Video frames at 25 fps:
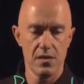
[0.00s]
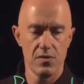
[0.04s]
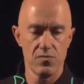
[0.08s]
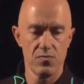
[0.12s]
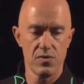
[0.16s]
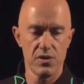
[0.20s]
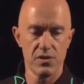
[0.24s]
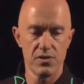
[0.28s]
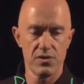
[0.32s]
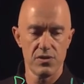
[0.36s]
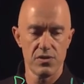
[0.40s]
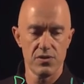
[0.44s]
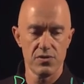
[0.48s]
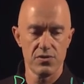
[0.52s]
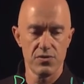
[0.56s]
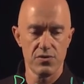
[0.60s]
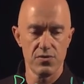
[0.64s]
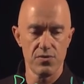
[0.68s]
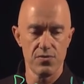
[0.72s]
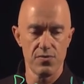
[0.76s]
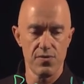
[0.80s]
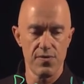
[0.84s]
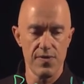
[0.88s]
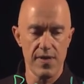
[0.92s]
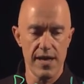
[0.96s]
which is
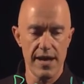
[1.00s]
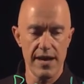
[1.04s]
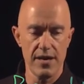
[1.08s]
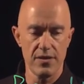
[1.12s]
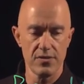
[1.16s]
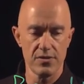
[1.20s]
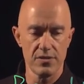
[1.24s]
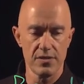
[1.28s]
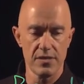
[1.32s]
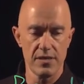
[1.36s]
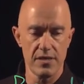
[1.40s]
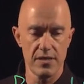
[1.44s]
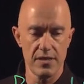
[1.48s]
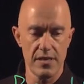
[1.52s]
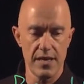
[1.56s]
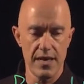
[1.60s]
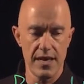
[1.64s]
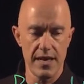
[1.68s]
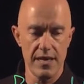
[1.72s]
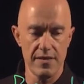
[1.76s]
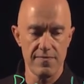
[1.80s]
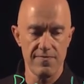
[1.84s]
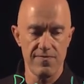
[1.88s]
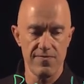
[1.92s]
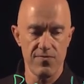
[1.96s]

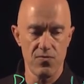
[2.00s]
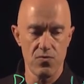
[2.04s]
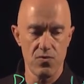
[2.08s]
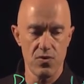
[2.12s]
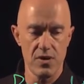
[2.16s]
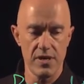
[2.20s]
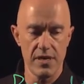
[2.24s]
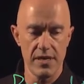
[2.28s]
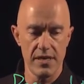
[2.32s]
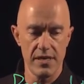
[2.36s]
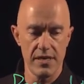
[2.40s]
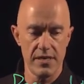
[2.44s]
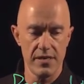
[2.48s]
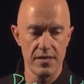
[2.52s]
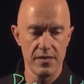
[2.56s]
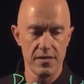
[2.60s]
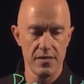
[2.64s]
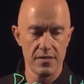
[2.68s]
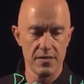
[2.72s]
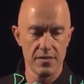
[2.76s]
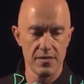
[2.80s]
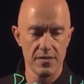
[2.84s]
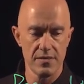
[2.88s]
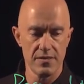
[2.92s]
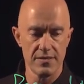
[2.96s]

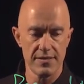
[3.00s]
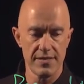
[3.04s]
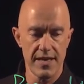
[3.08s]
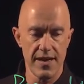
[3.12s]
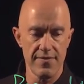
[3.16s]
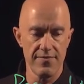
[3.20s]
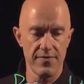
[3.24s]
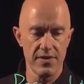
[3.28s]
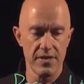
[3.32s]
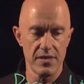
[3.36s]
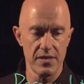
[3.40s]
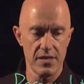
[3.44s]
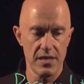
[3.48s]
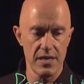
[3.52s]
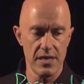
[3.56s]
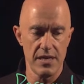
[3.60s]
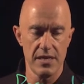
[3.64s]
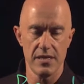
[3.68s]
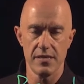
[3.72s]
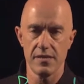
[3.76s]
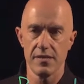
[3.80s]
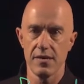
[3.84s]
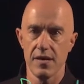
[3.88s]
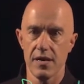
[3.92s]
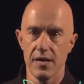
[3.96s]
2047
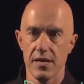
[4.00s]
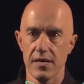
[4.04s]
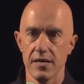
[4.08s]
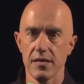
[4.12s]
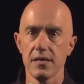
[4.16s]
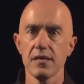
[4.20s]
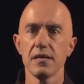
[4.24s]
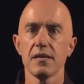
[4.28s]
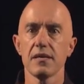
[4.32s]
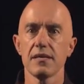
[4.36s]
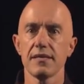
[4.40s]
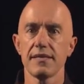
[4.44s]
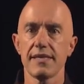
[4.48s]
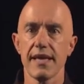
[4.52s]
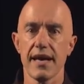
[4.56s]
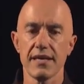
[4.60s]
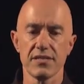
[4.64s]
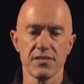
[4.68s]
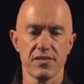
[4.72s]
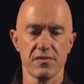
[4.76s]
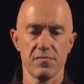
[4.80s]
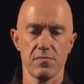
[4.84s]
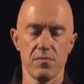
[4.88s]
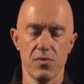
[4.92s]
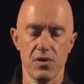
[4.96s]
in uh,
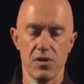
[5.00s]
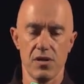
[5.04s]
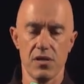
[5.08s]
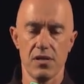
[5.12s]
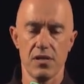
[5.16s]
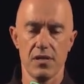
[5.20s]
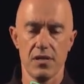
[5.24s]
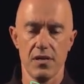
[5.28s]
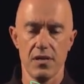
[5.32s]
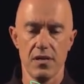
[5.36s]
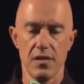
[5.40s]
decimal.